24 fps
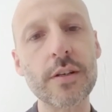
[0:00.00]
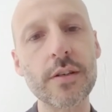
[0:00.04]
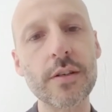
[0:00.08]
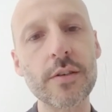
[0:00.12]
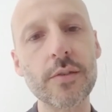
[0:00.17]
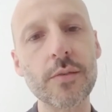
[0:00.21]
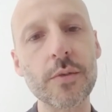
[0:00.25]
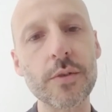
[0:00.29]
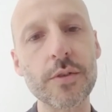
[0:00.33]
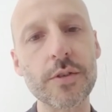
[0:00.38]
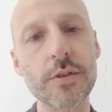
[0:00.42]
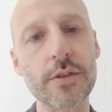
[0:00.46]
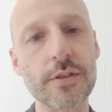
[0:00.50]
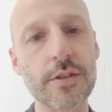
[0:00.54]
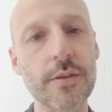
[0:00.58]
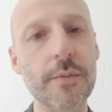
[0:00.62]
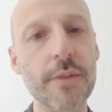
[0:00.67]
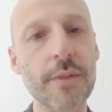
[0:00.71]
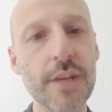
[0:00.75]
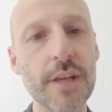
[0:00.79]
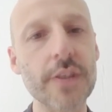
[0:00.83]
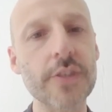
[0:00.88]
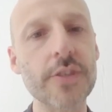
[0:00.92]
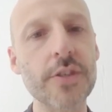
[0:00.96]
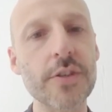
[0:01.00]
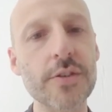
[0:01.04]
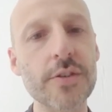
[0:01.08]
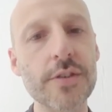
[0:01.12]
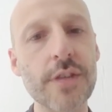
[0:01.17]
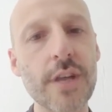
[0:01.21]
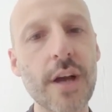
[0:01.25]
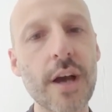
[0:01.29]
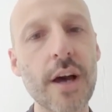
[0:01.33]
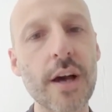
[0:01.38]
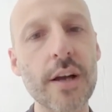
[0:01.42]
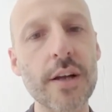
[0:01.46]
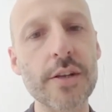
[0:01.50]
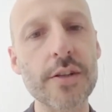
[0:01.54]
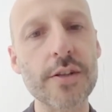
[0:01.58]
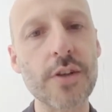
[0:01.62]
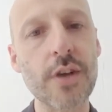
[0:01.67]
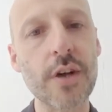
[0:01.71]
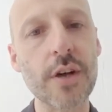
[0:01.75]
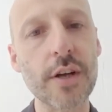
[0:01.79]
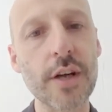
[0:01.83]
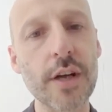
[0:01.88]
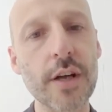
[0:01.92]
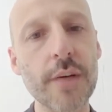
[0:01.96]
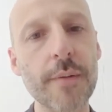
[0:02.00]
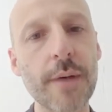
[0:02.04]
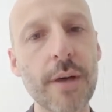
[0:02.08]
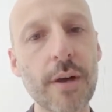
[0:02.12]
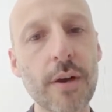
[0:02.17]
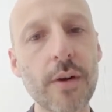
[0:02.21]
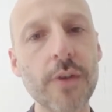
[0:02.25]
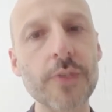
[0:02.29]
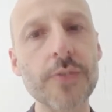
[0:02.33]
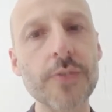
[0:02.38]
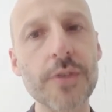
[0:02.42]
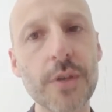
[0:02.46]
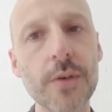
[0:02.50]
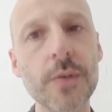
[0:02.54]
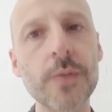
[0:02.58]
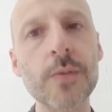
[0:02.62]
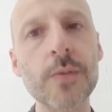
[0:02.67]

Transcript: which are some of the issues that Anna is talking about also.